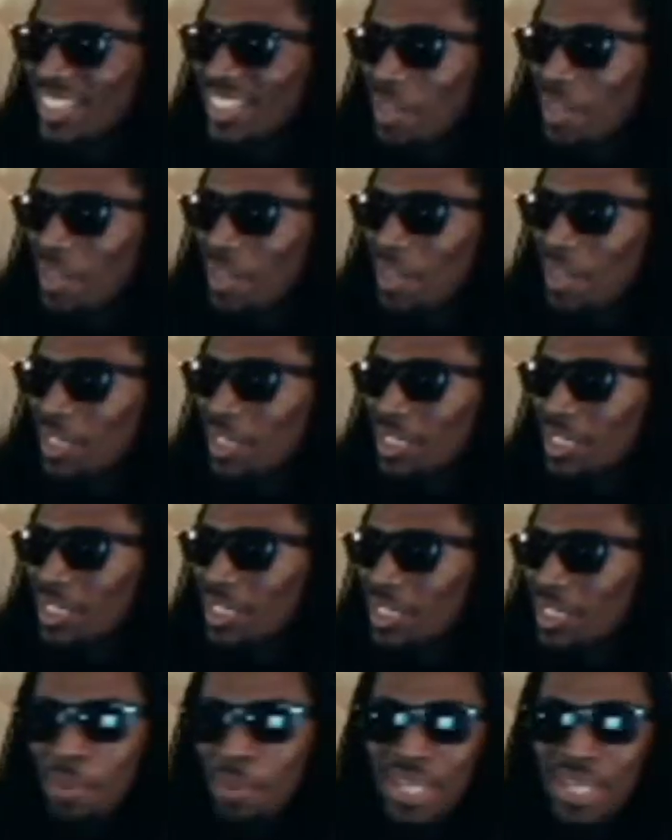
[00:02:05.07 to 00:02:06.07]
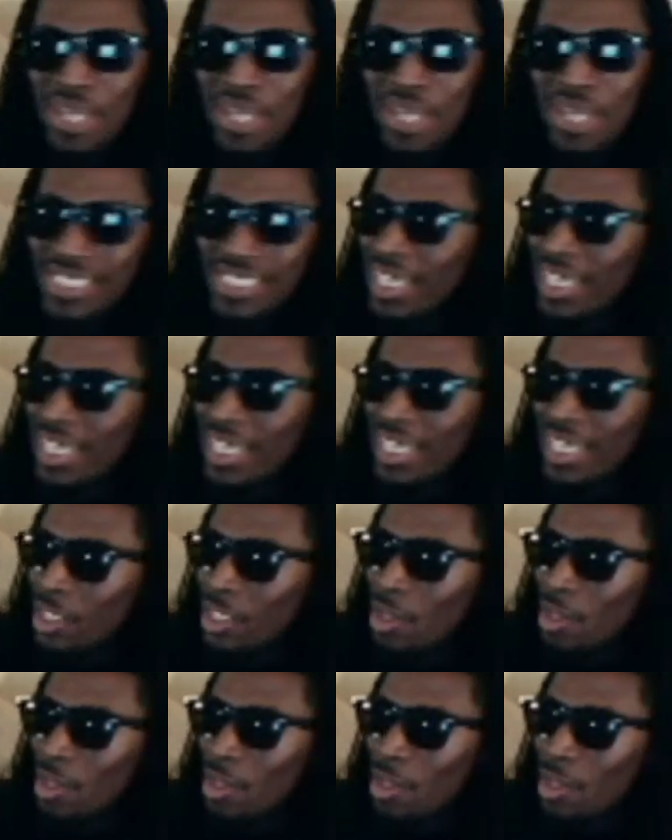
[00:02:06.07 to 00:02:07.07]
up. Uh, appreciate it. My man, uh,
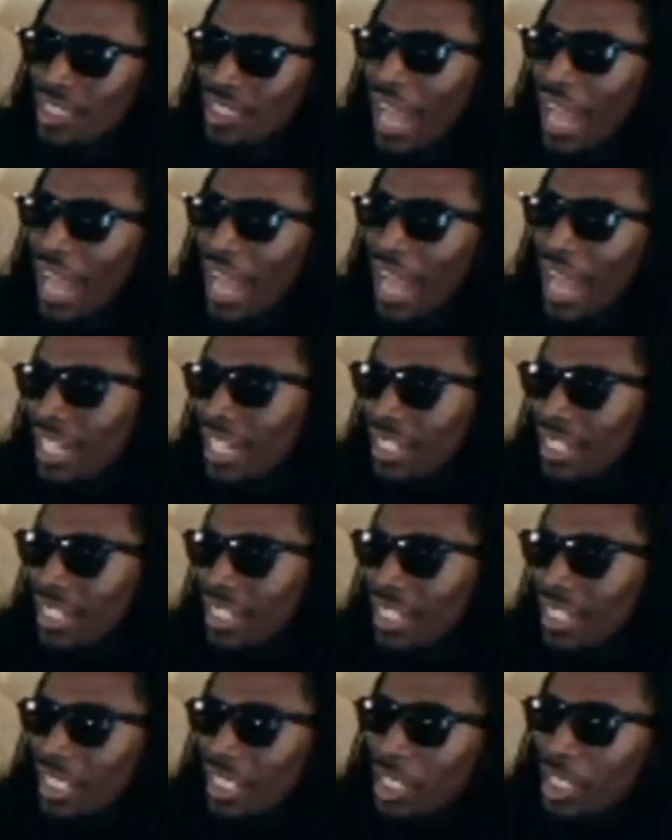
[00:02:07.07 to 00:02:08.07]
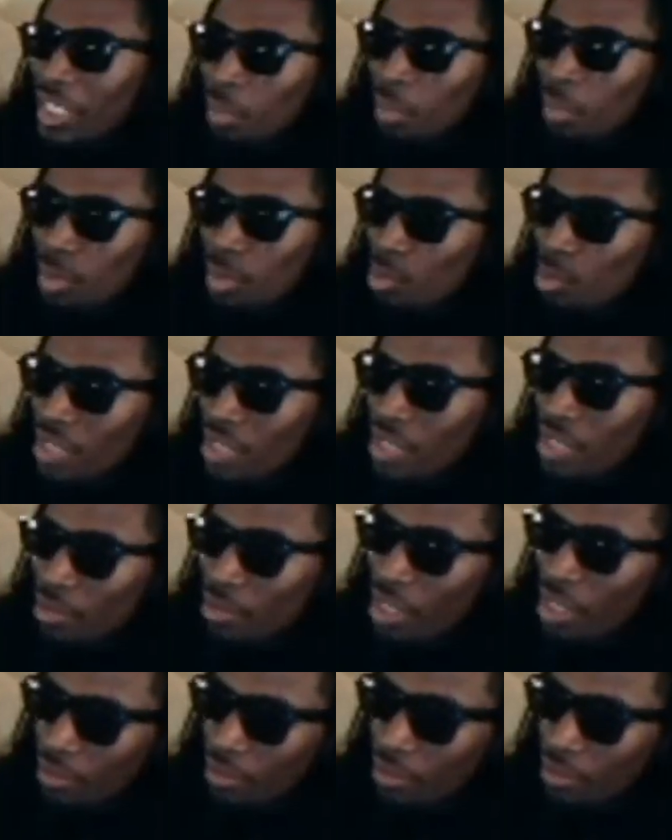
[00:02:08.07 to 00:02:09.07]
Kirk Stock. He produced that
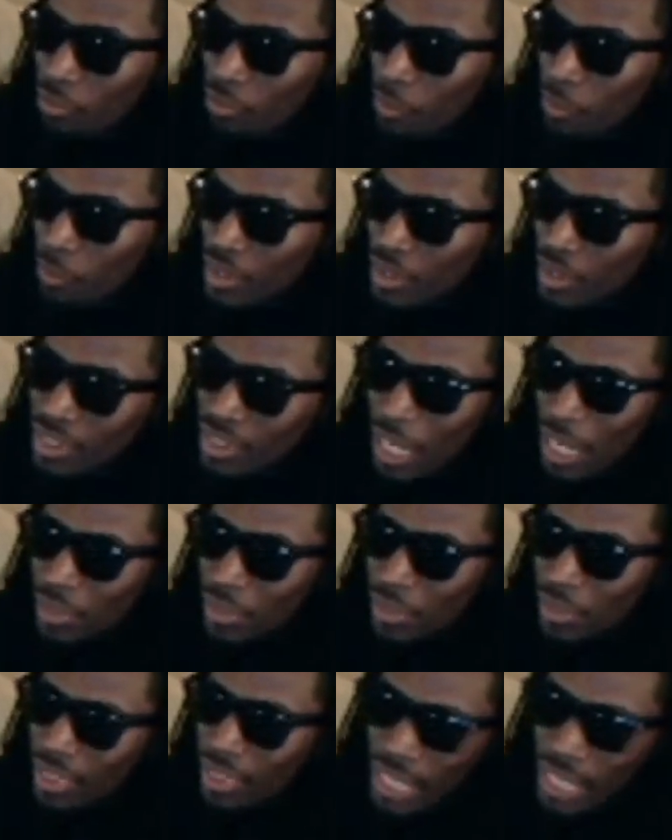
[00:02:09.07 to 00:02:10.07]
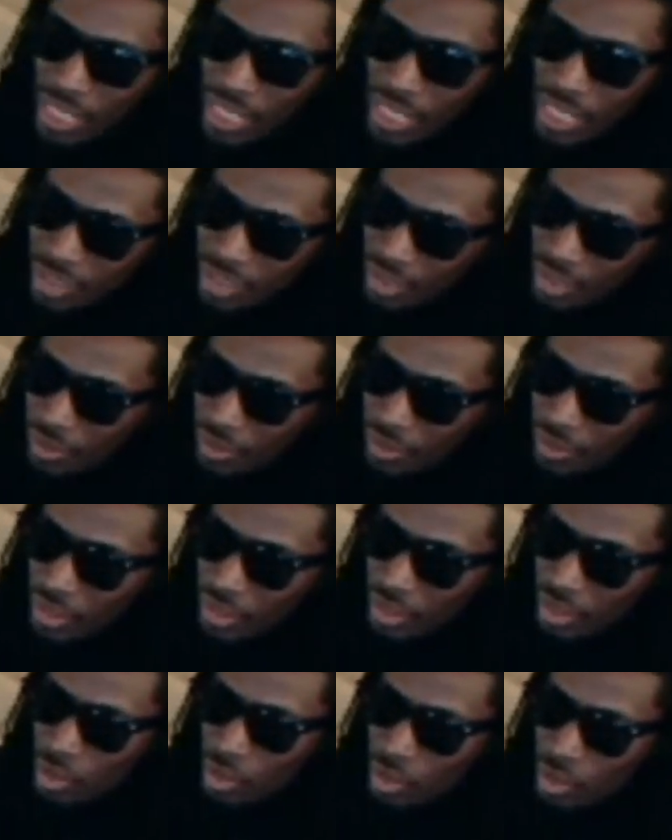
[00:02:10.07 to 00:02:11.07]
record for me. He's out in Canada.
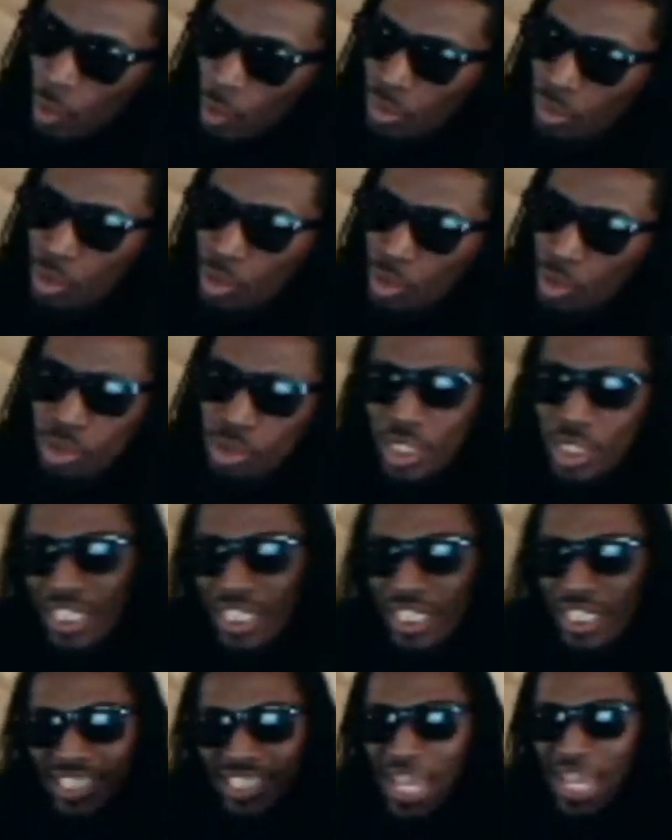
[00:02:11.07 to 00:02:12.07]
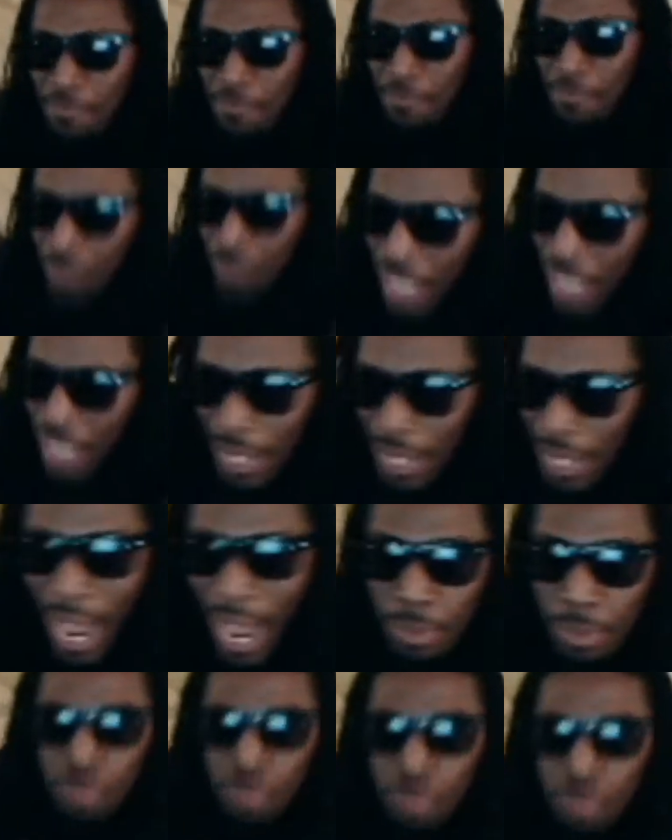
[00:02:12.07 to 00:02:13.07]
He's a dope producer. It's like, and
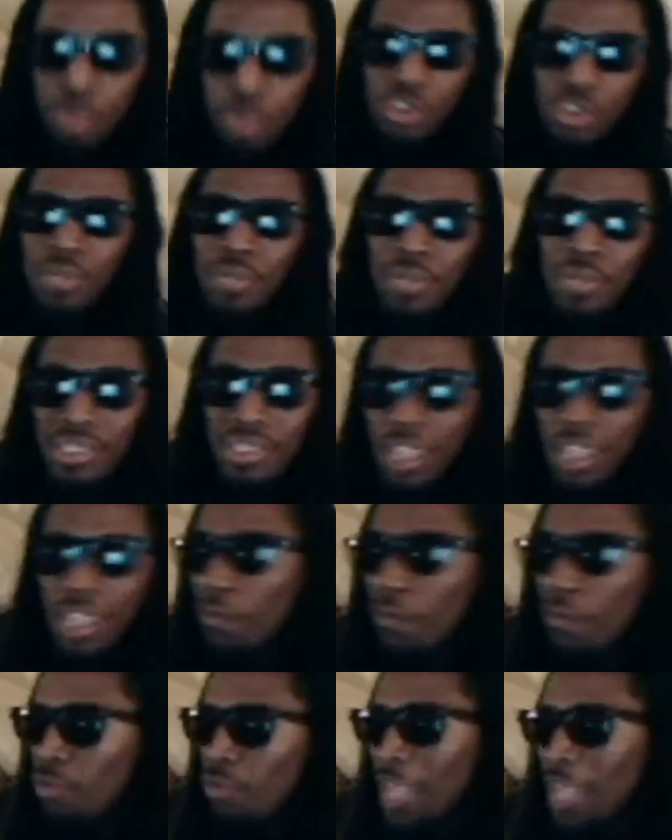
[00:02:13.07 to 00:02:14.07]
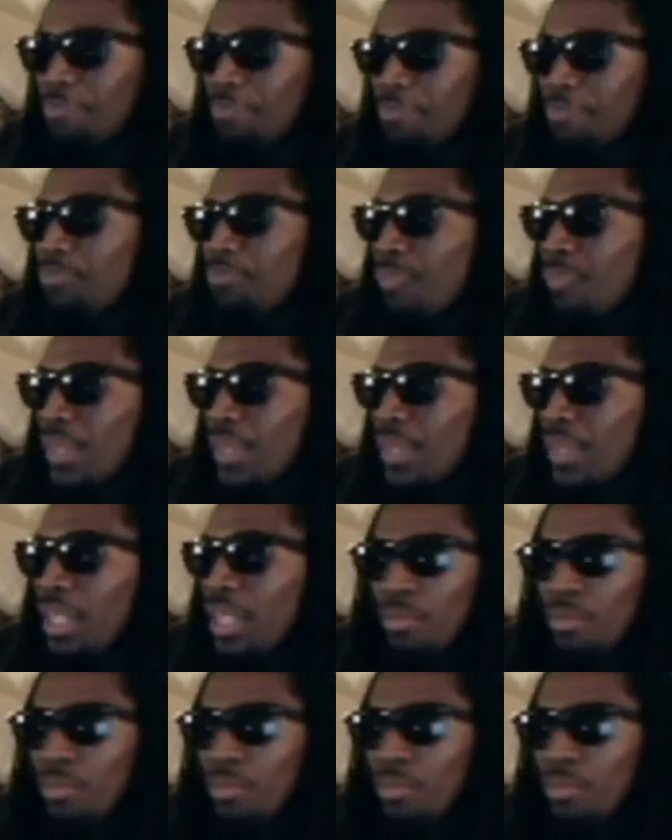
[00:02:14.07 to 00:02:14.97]
I'm a producer myself, right? Right, right.